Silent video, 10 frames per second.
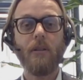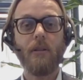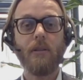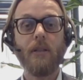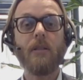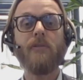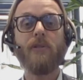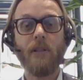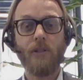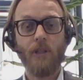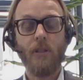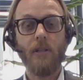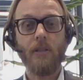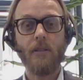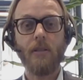on centrifugal
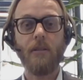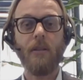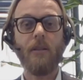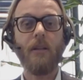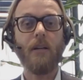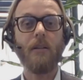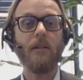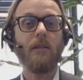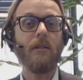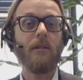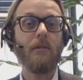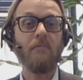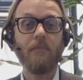chillers that are